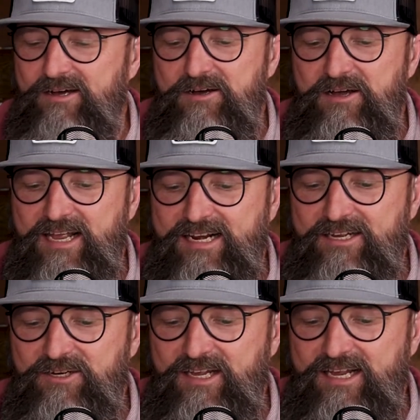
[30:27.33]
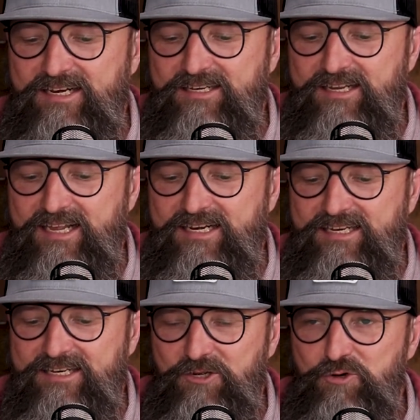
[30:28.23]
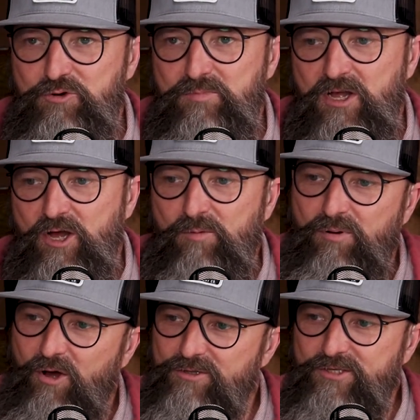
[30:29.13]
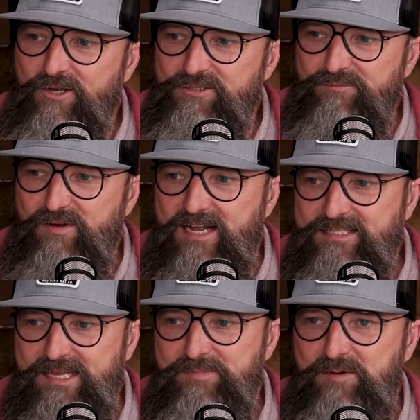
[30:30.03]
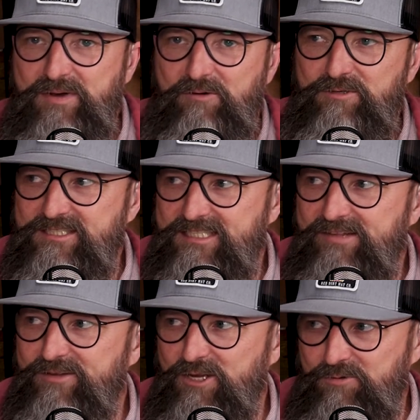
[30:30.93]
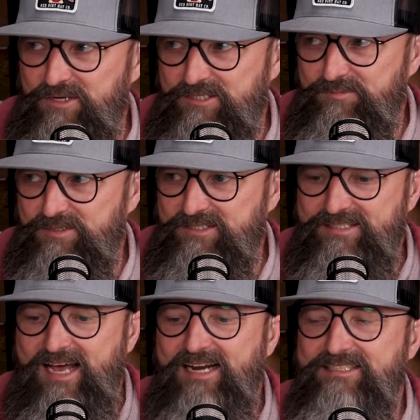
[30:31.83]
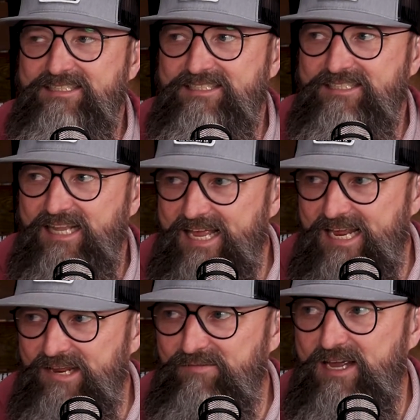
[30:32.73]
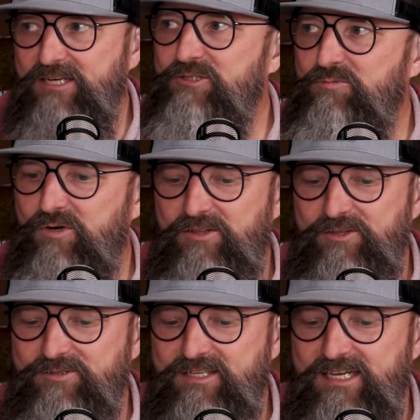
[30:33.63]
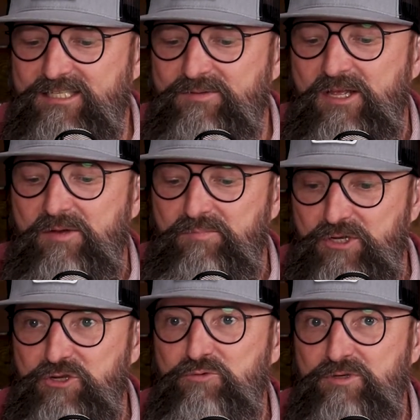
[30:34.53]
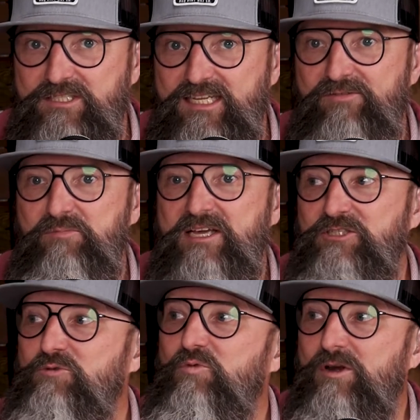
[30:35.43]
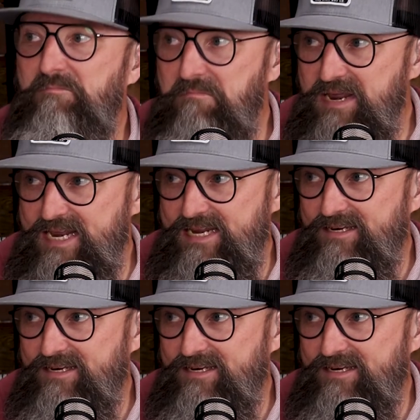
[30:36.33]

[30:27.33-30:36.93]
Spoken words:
And in whom Paul talks to Philemon about receiving Onesimus, not as a slave as you would in those days, but you receive him as you would me.